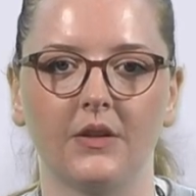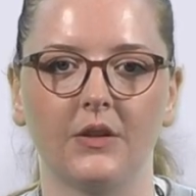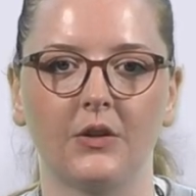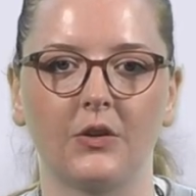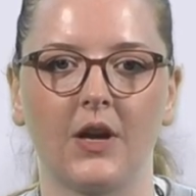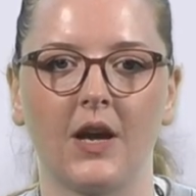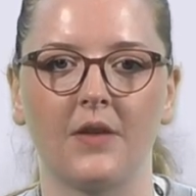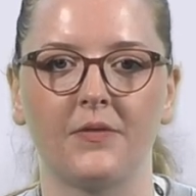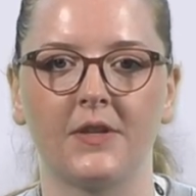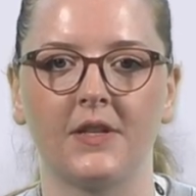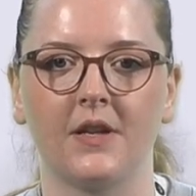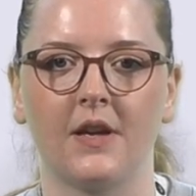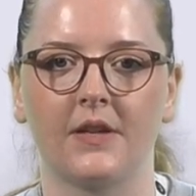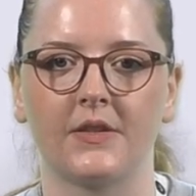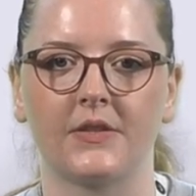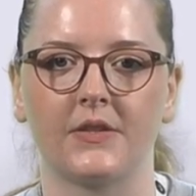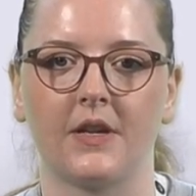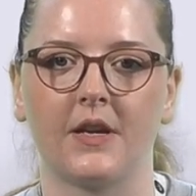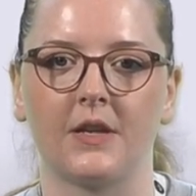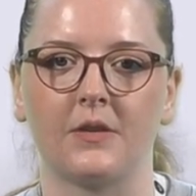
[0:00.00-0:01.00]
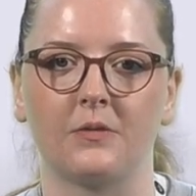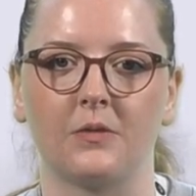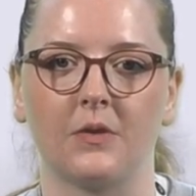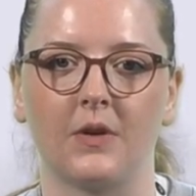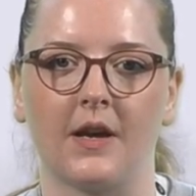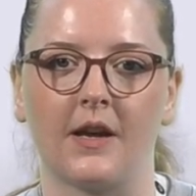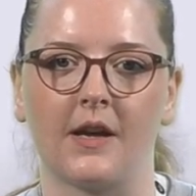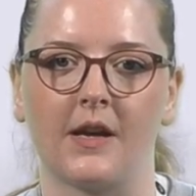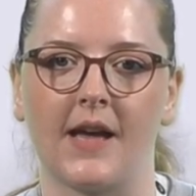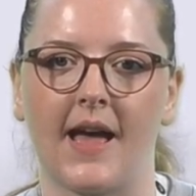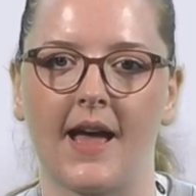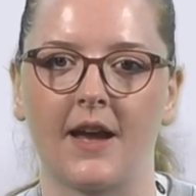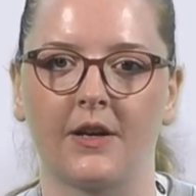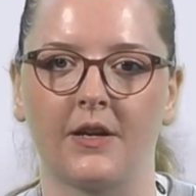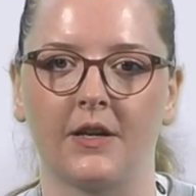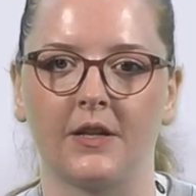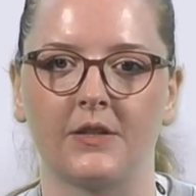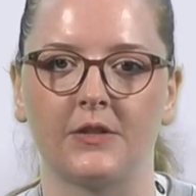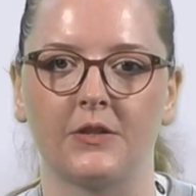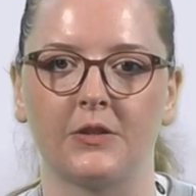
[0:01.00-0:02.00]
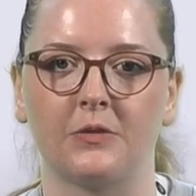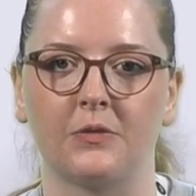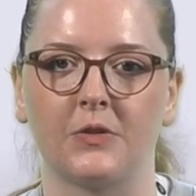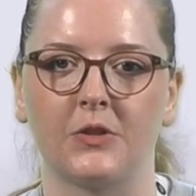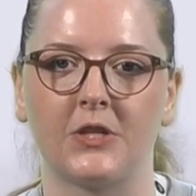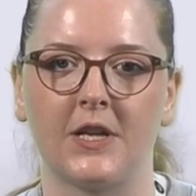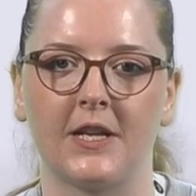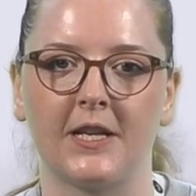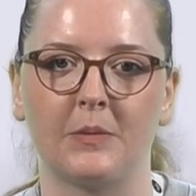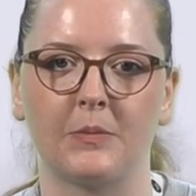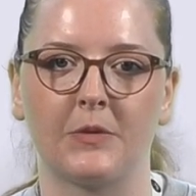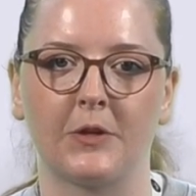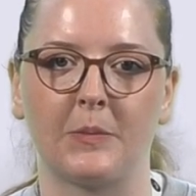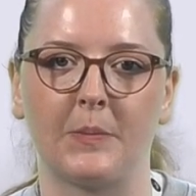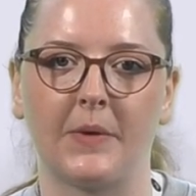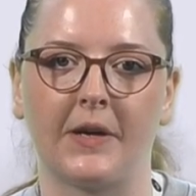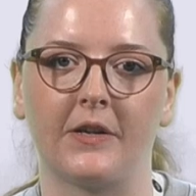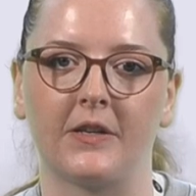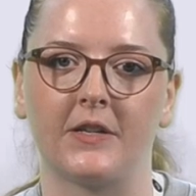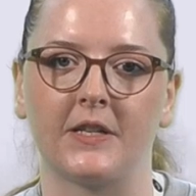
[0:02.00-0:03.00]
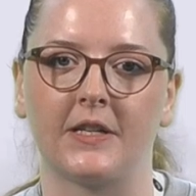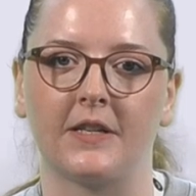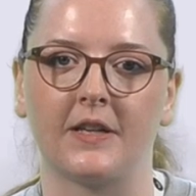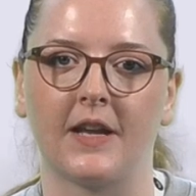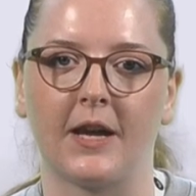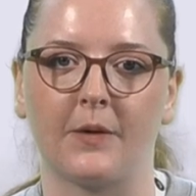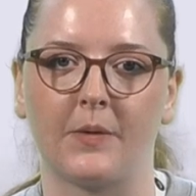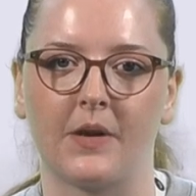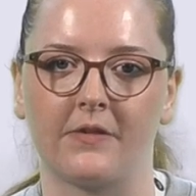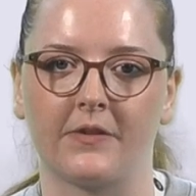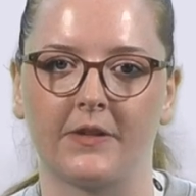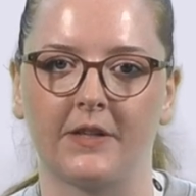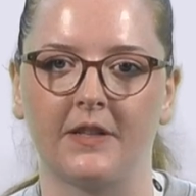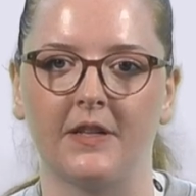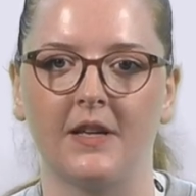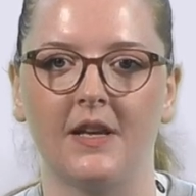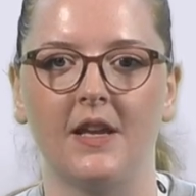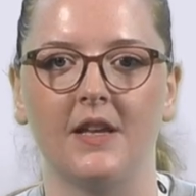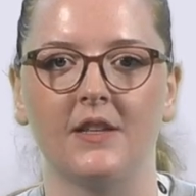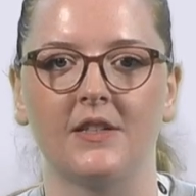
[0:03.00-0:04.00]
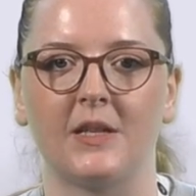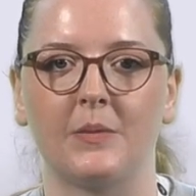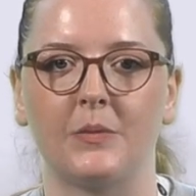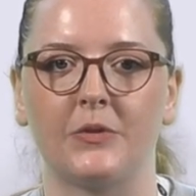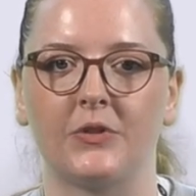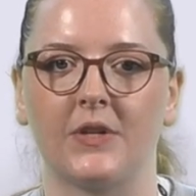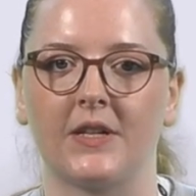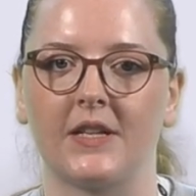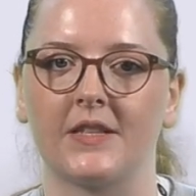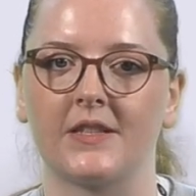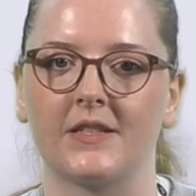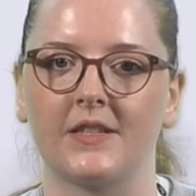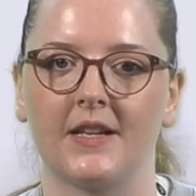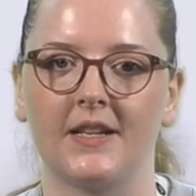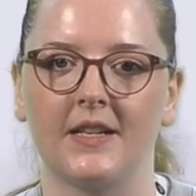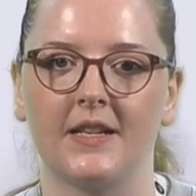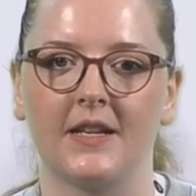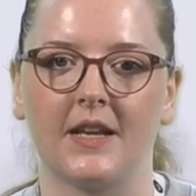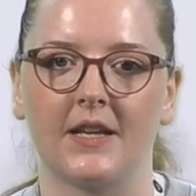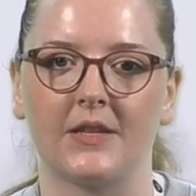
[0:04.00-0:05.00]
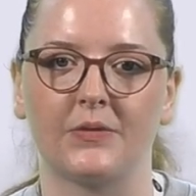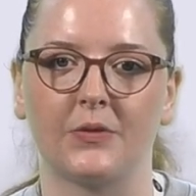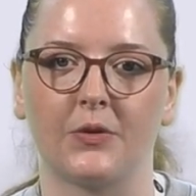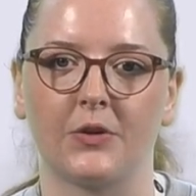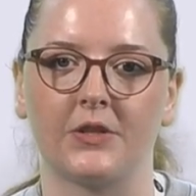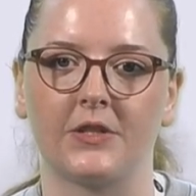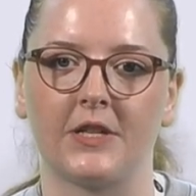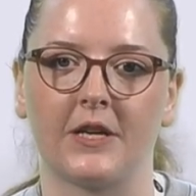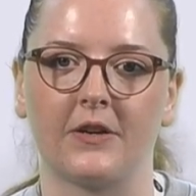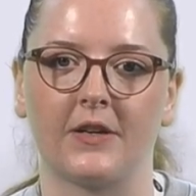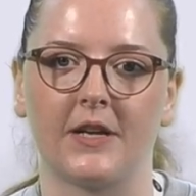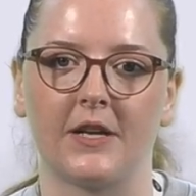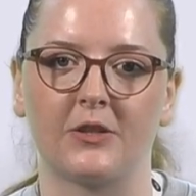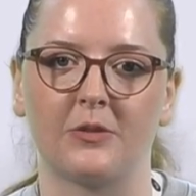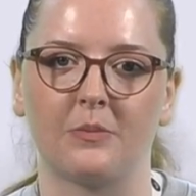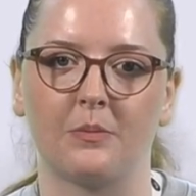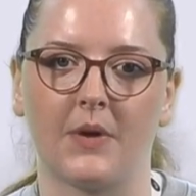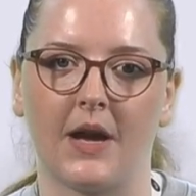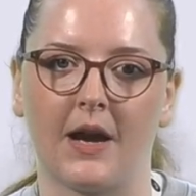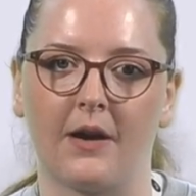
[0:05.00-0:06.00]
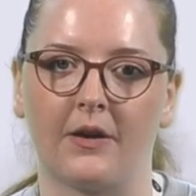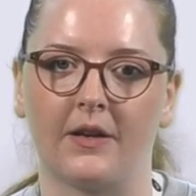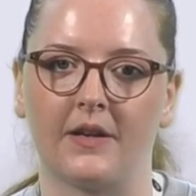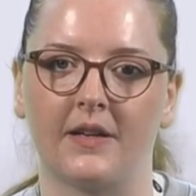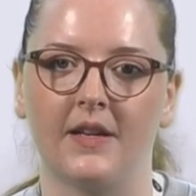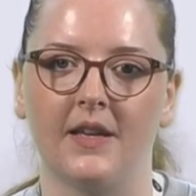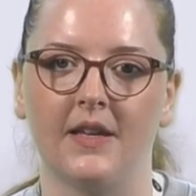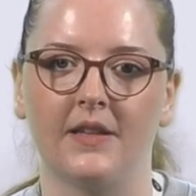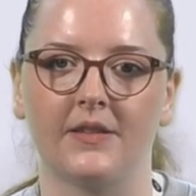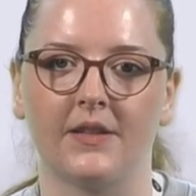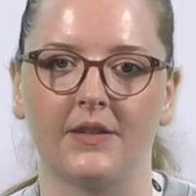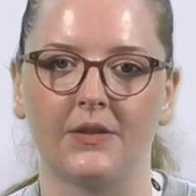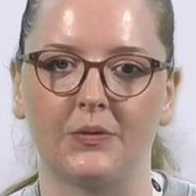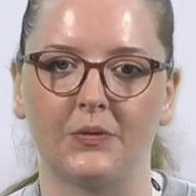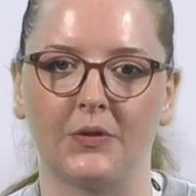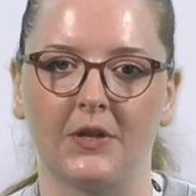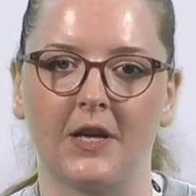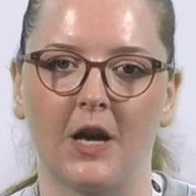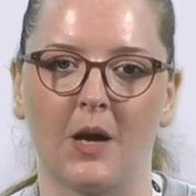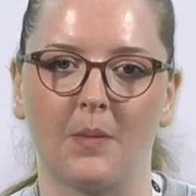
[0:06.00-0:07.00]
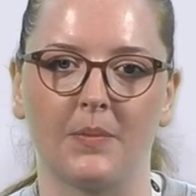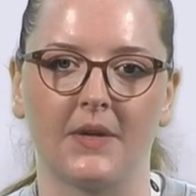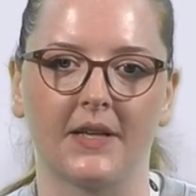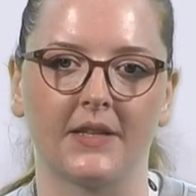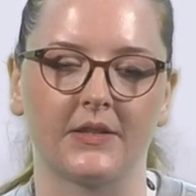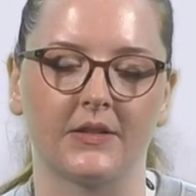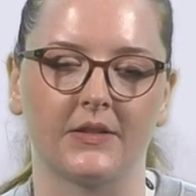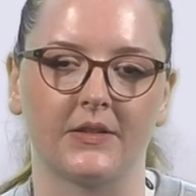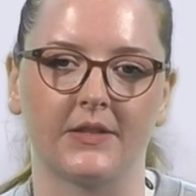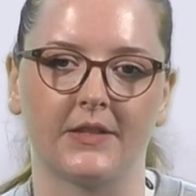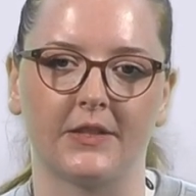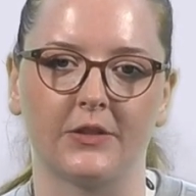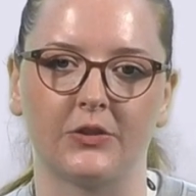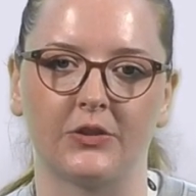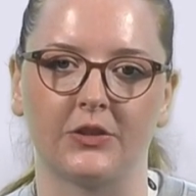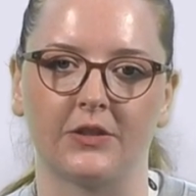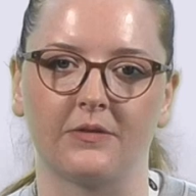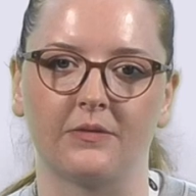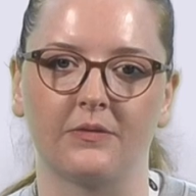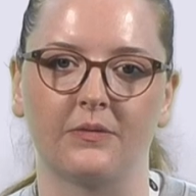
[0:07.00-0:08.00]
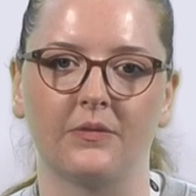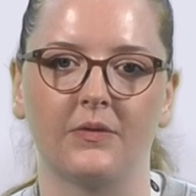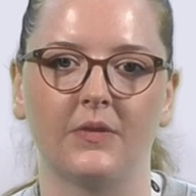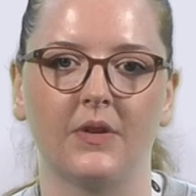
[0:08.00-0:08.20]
Graphene oxide anchored to ruthenium terpyridine, however, demonstrated slightly less photodegradation power than the free complex in solution.